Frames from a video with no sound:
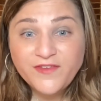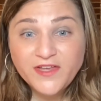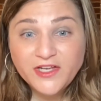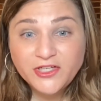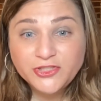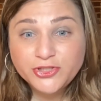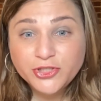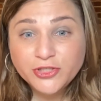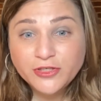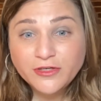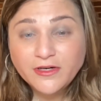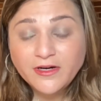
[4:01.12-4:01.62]

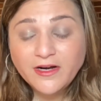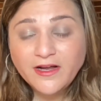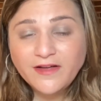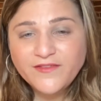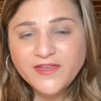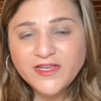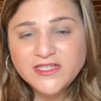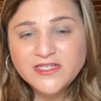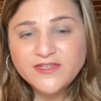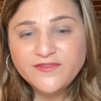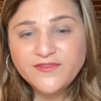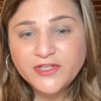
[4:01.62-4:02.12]
feature of
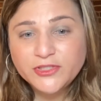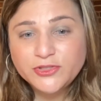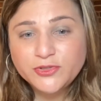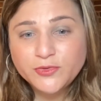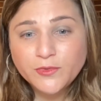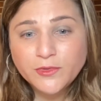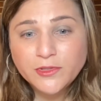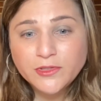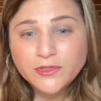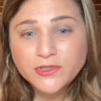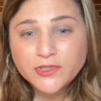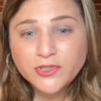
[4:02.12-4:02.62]

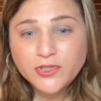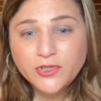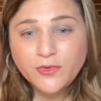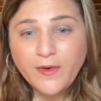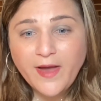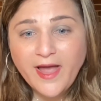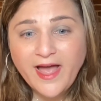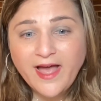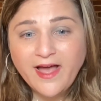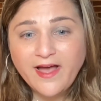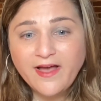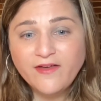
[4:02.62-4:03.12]
individuals who
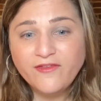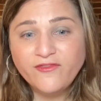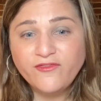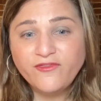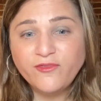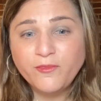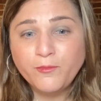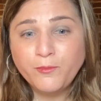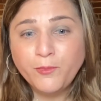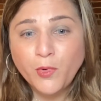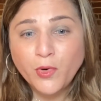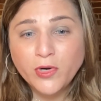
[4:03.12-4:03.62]
have
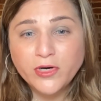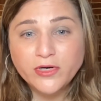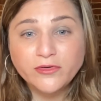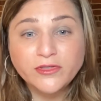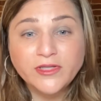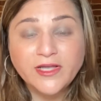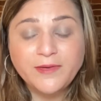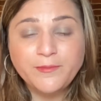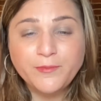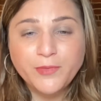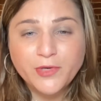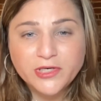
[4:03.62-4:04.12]

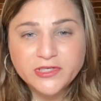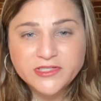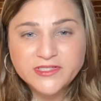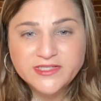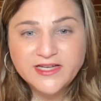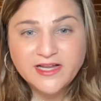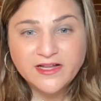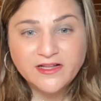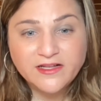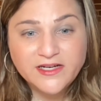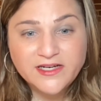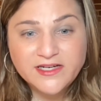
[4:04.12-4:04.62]
borderline
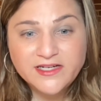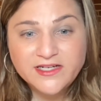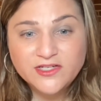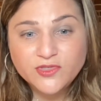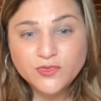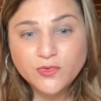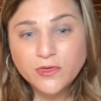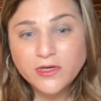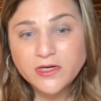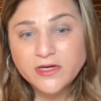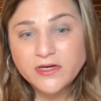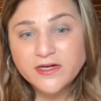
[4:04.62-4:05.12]
personality
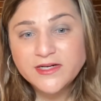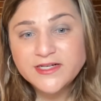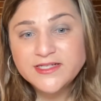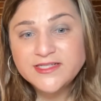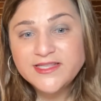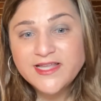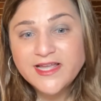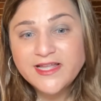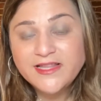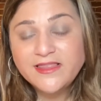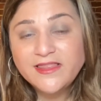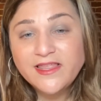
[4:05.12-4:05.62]
disorder is
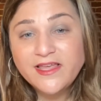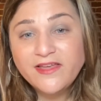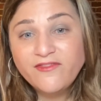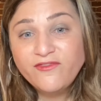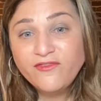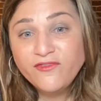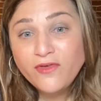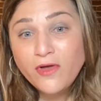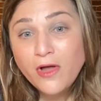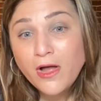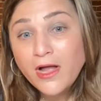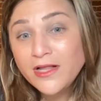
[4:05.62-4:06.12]
that
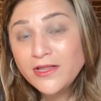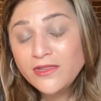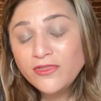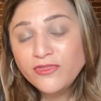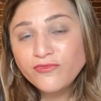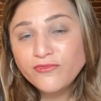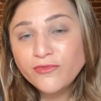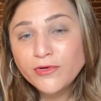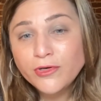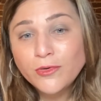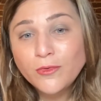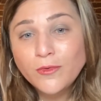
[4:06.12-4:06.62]
they've gone
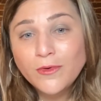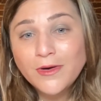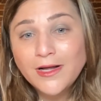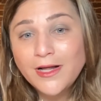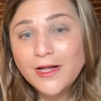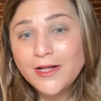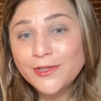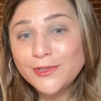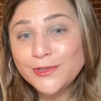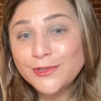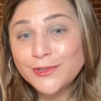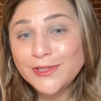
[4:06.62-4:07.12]
through
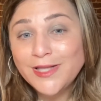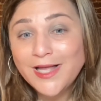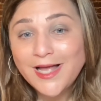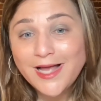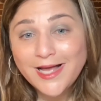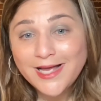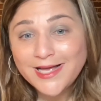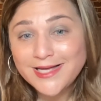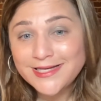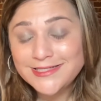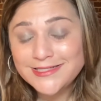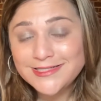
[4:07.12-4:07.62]
a
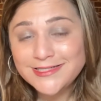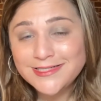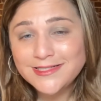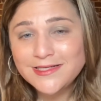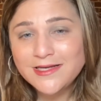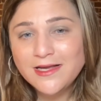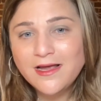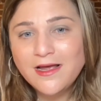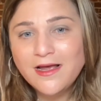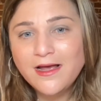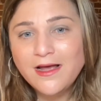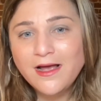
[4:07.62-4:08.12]
lot
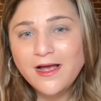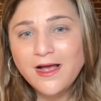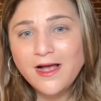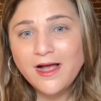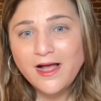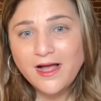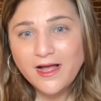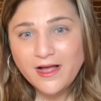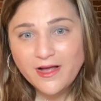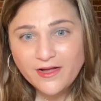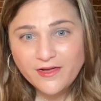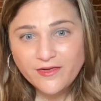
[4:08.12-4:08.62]

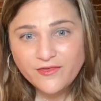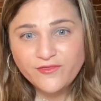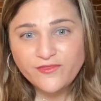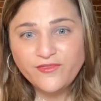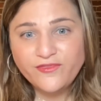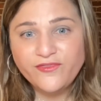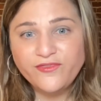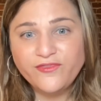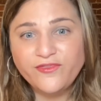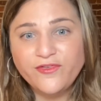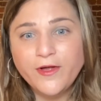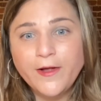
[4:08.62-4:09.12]

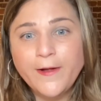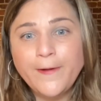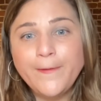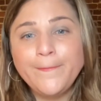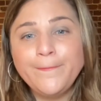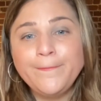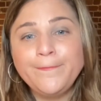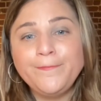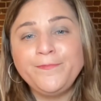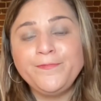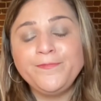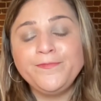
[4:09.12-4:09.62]
of
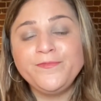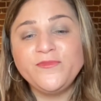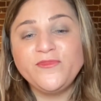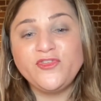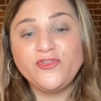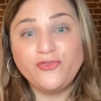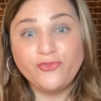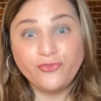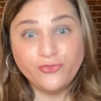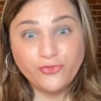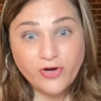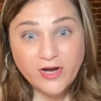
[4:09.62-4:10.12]

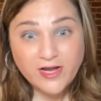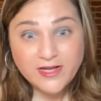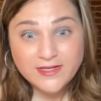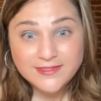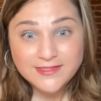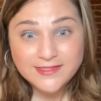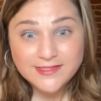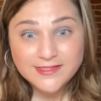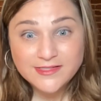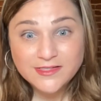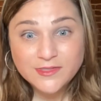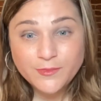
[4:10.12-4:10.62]

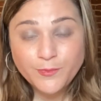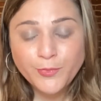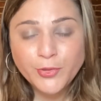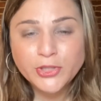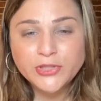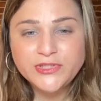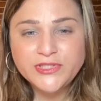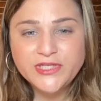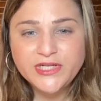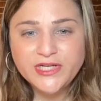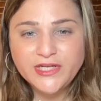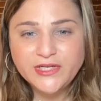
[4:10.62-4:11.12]
distress,
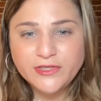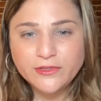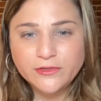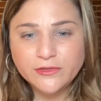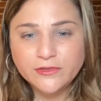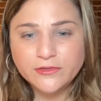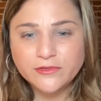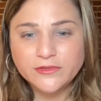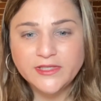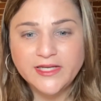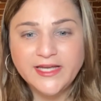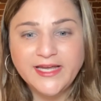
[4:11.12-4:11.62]

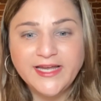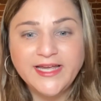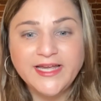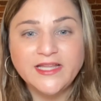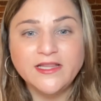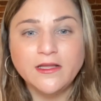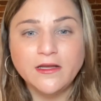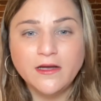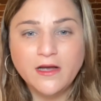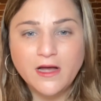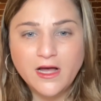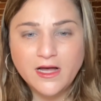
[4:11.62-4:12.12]
particularly
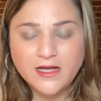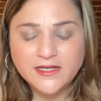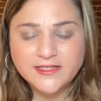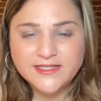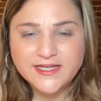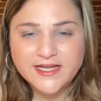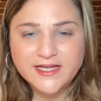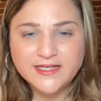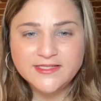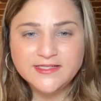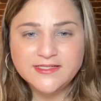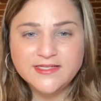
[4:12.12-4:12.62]
in the
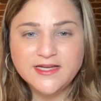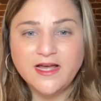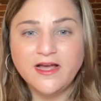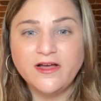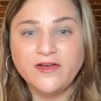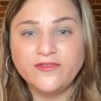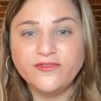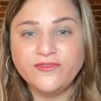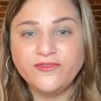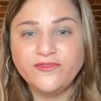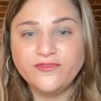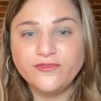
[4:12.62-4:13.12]
context
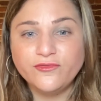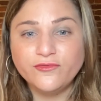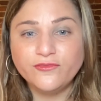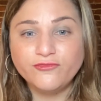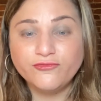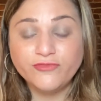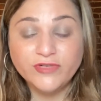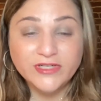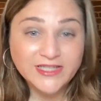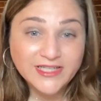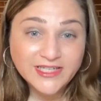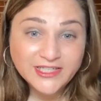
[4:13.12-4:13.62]
of
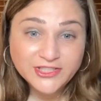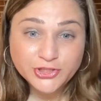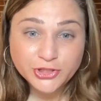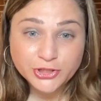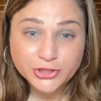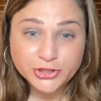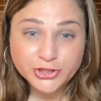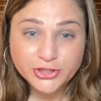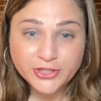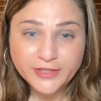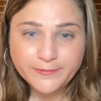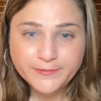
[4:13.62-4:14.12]

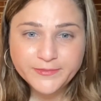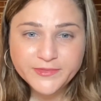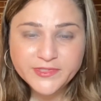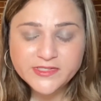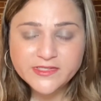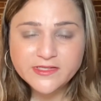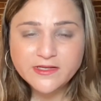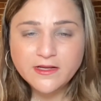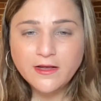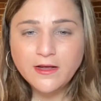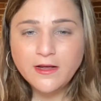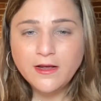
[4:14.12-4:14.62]

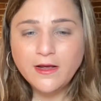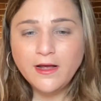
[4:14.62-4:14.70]
relationships.